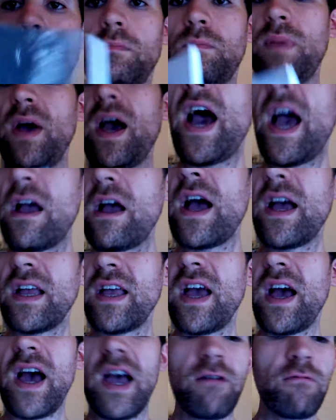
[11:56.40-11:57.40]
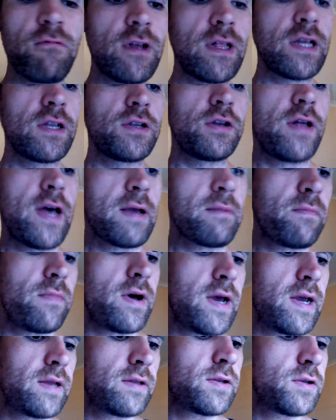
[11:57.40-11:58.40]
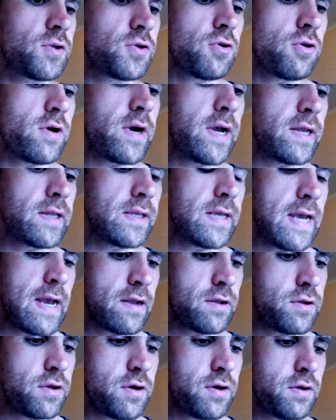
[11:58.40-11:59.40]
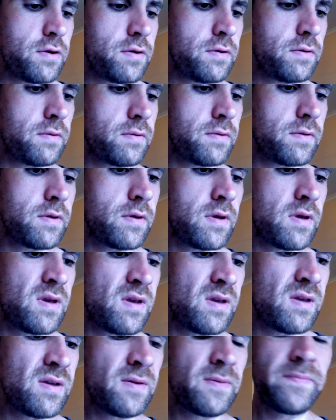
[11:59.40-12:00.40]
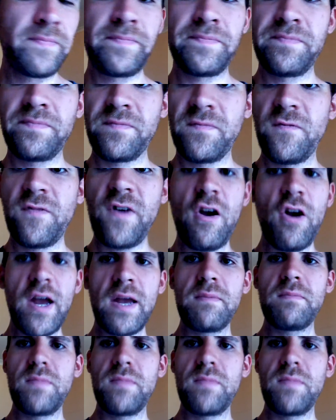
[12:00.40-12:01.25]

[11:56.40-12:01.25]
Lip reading: But I really do like my Detroit techno. Very